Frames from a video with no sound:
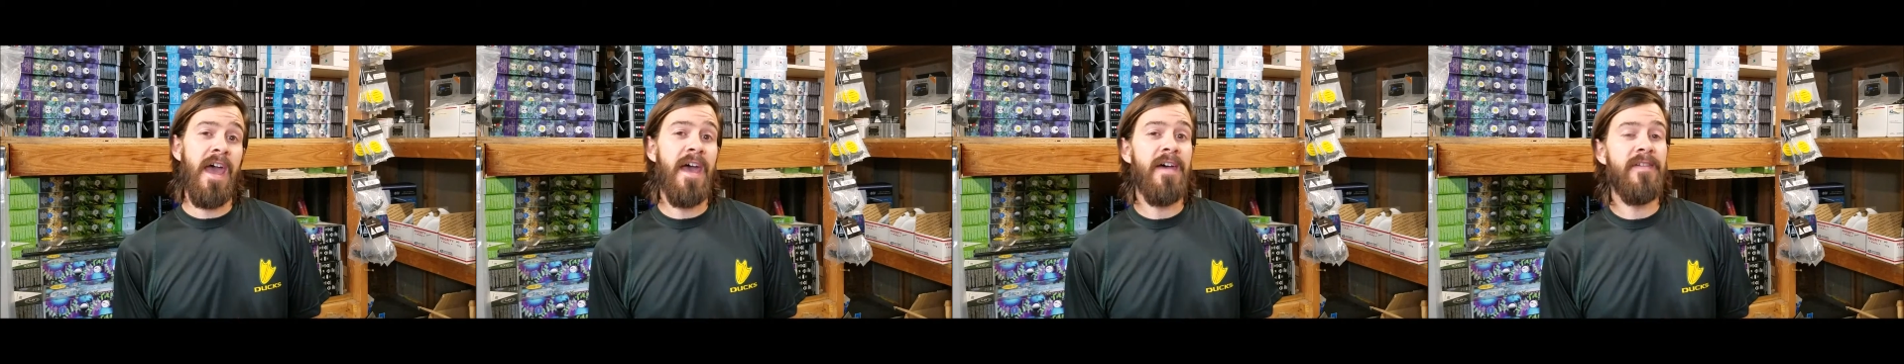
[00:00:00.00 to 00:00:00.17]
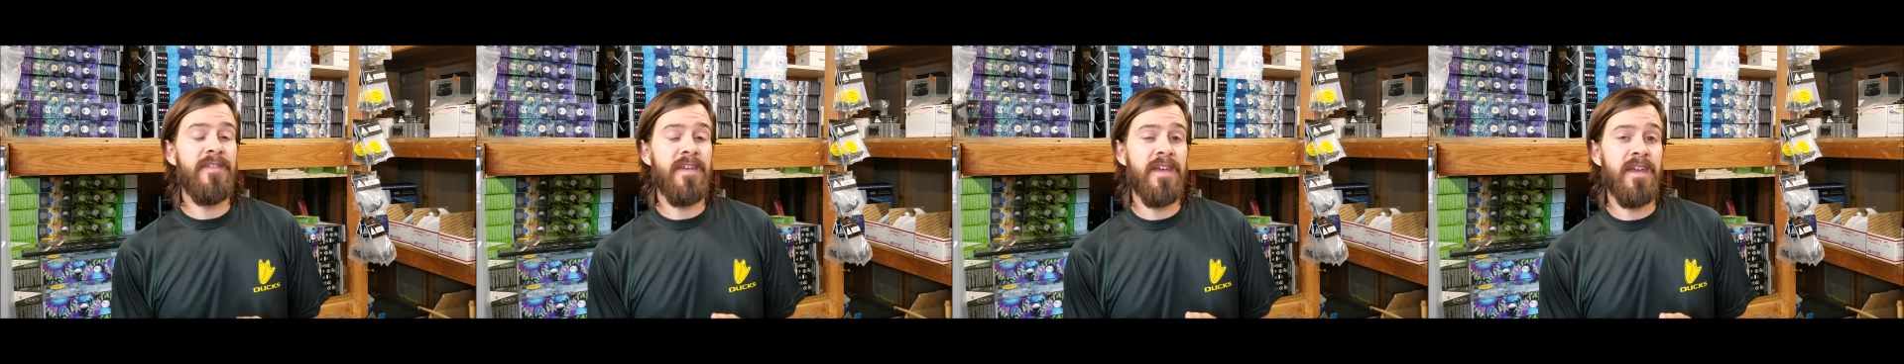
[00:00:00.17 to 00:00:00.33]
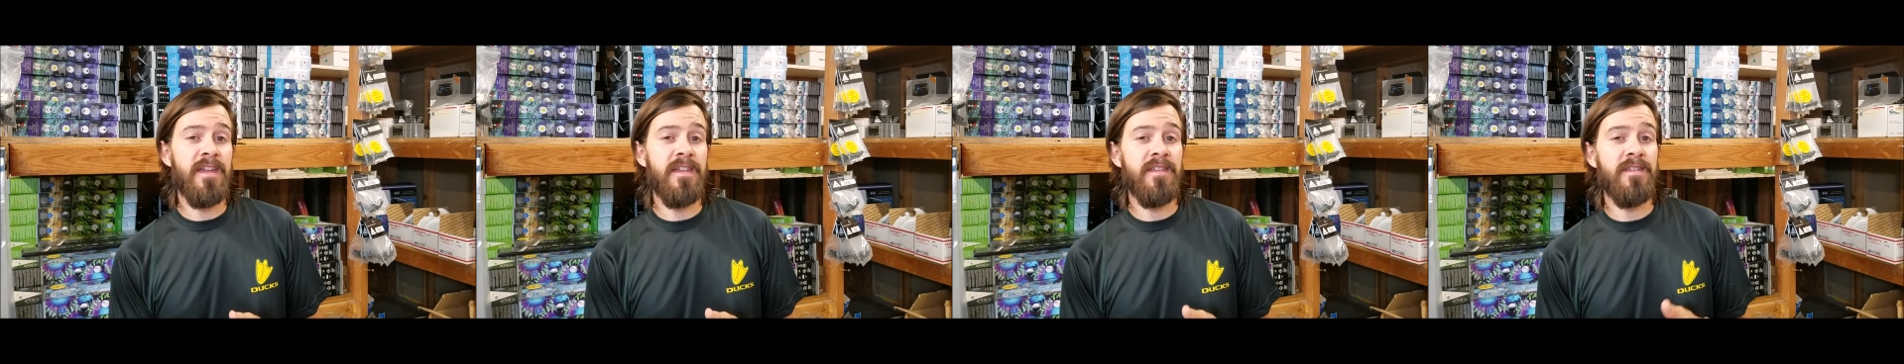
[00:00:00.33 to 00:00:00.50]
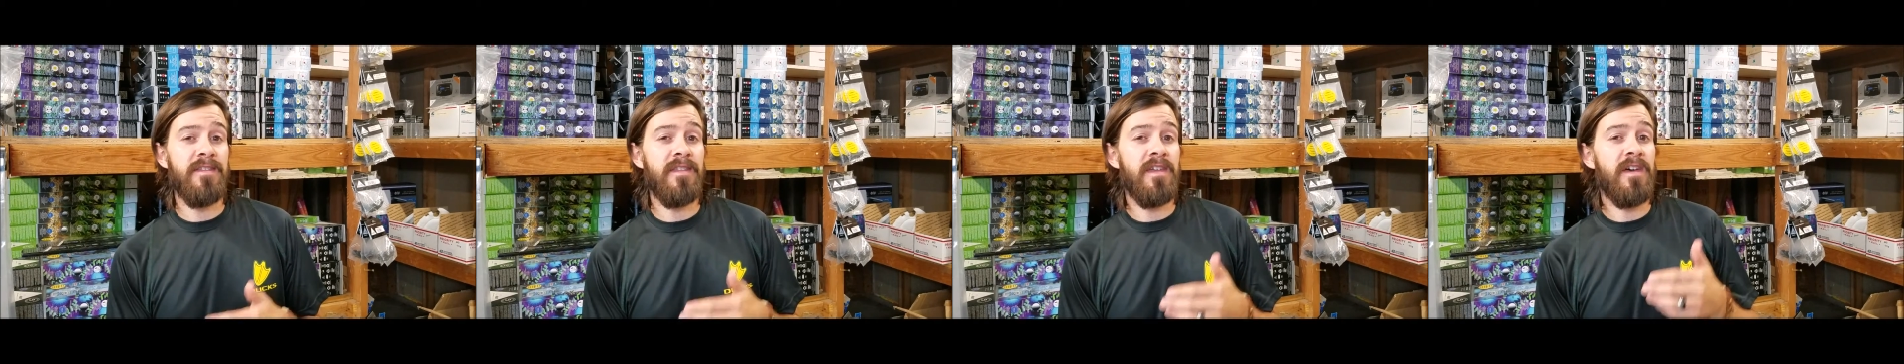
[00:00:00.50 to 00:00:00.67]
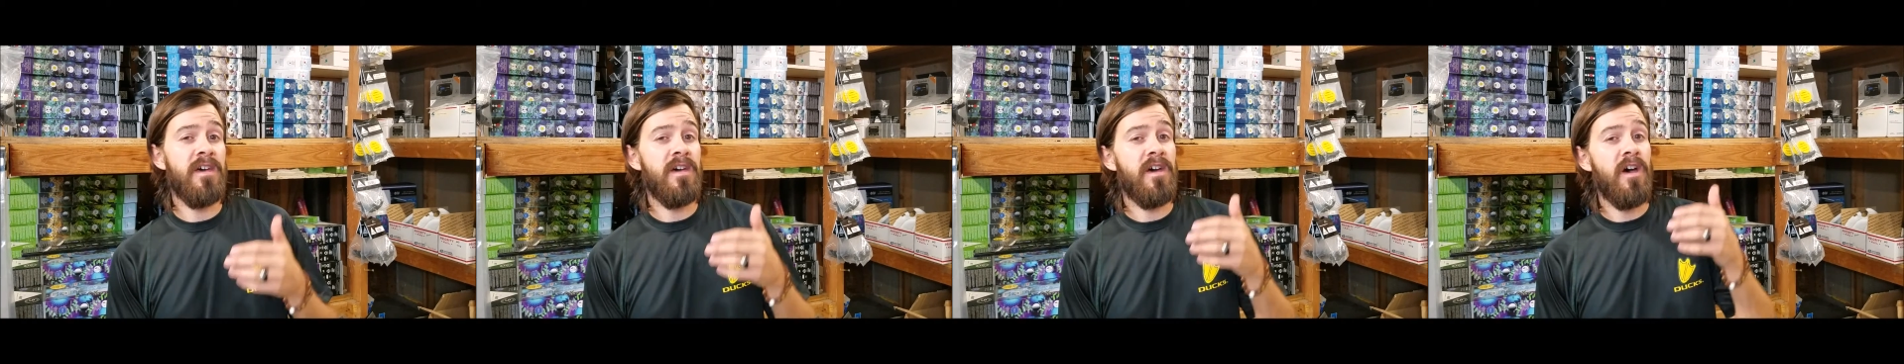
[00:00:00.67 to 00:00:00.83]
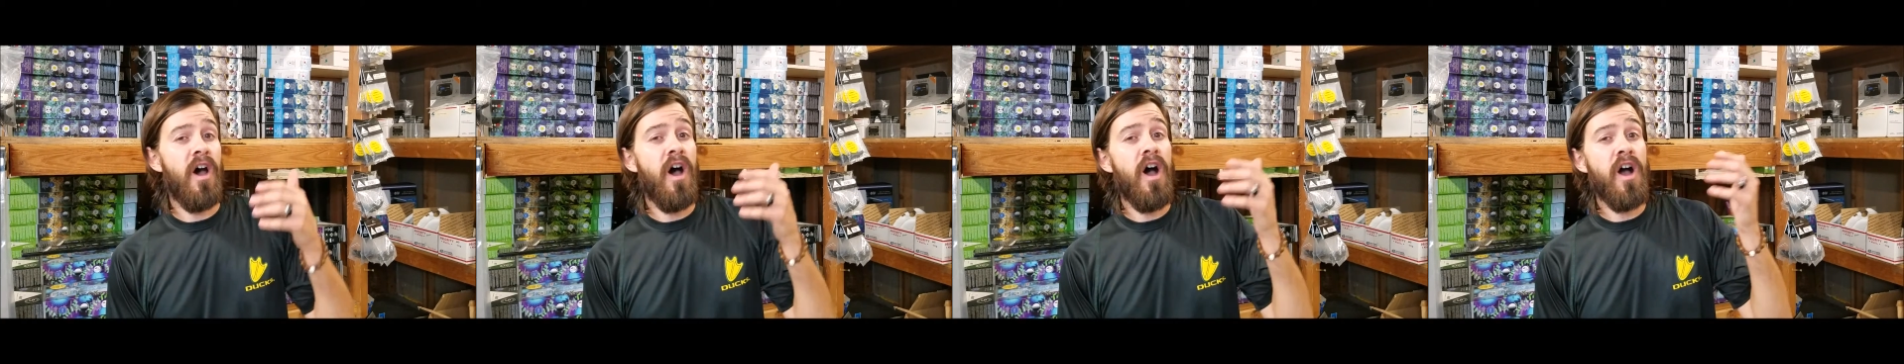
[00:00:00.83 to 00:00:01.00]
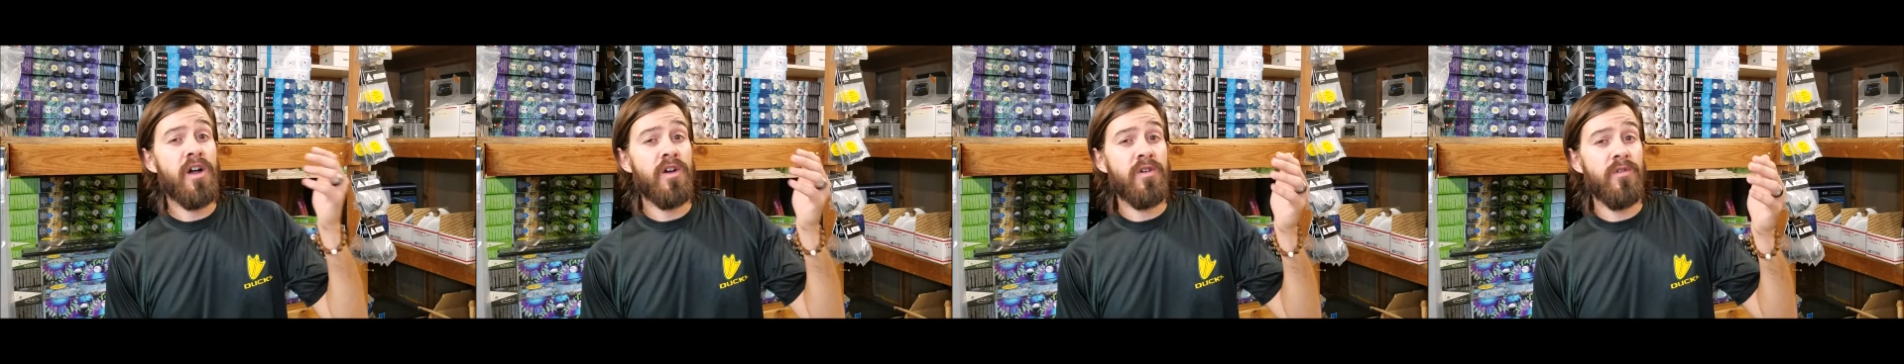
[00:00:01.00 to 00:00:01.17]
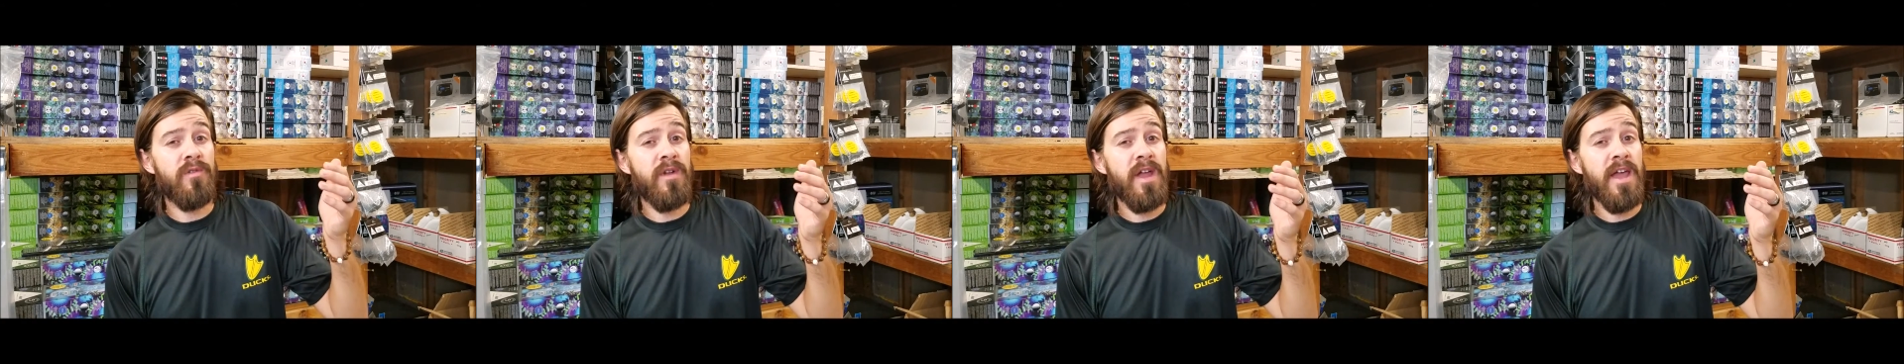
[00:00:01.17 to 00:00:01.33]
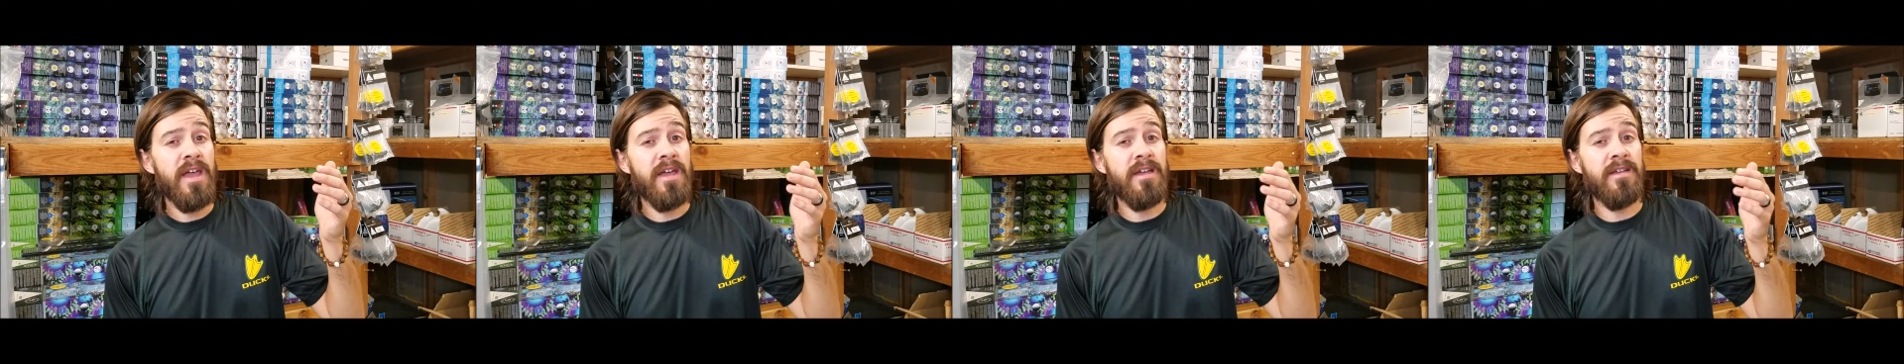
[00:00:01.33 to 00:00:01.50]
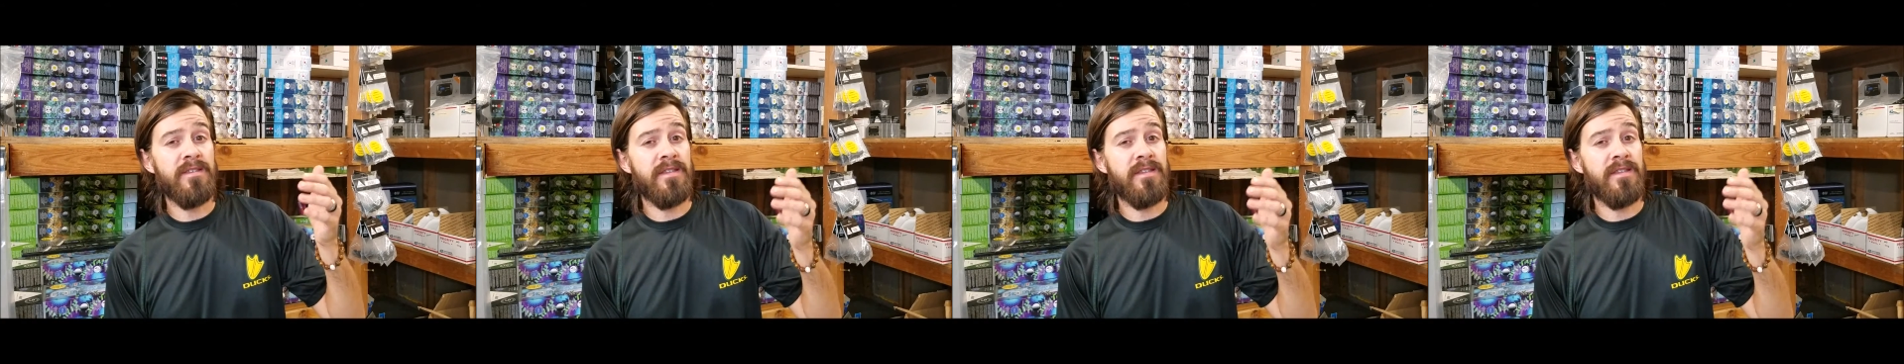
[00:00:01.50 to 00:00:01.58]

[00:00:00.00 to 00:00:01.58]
And then the Aquaray